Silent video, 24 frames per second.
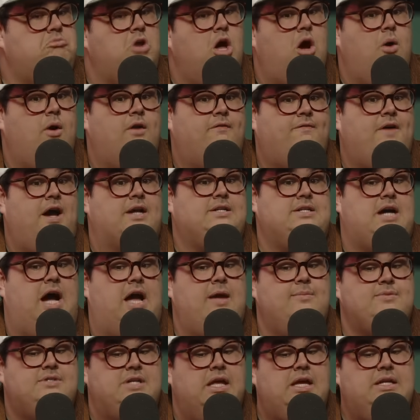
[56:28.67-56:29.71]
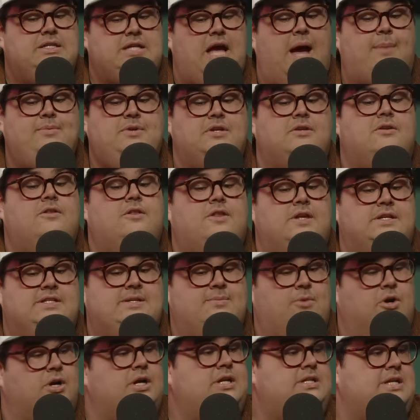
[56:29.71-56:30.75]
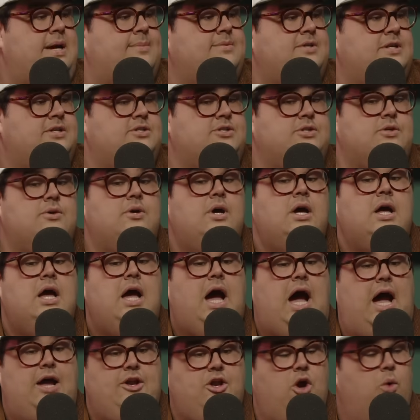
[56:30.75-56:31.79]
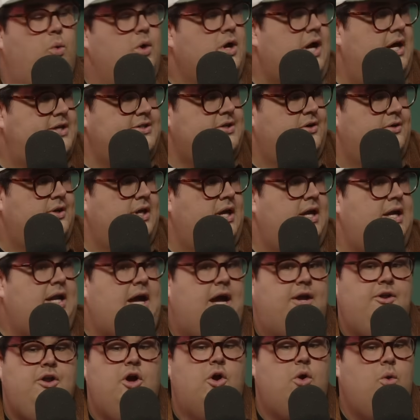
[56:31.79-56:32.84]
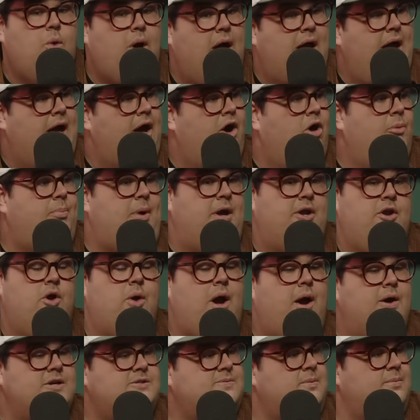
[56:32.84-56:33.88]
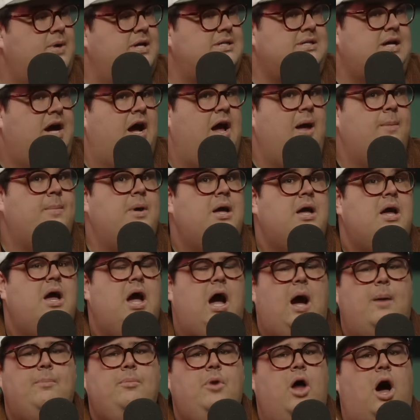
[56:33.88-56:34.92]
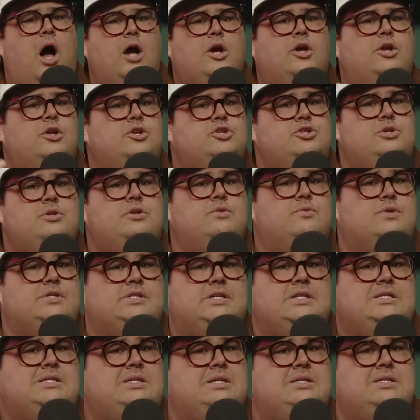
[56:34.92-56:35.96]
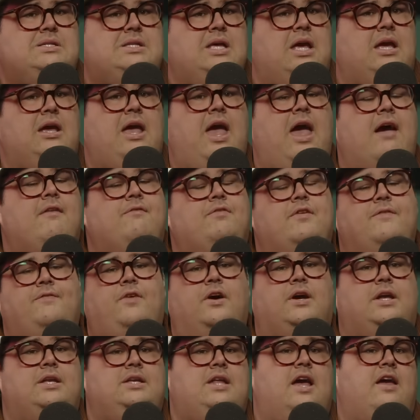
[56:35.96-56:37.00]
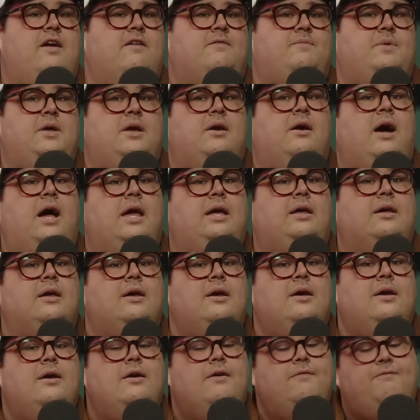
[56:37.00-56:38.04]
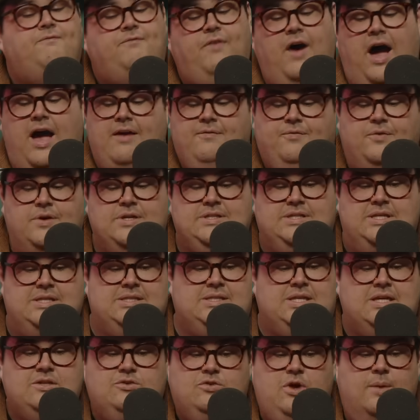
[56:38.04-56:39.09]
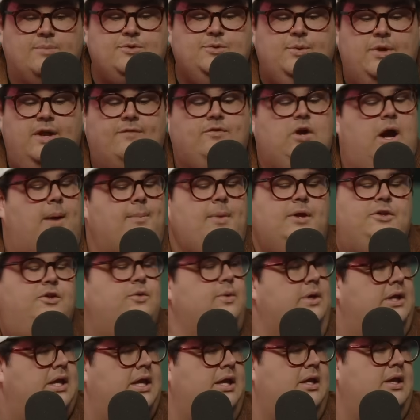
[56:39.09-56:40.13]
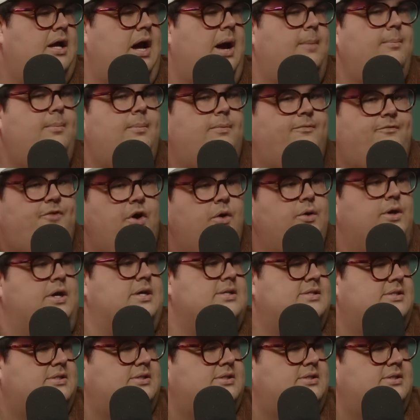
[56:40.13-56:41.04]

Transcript: No, in fact, I'm staying tapped into the things I'm already tapped into. I know where I donate. I know who I help. I know how I spend my time. I'm not going to do the resistance thing every fucking day of being like 5 reasons that Trump's whatever. I'm not doing it. I'm focused.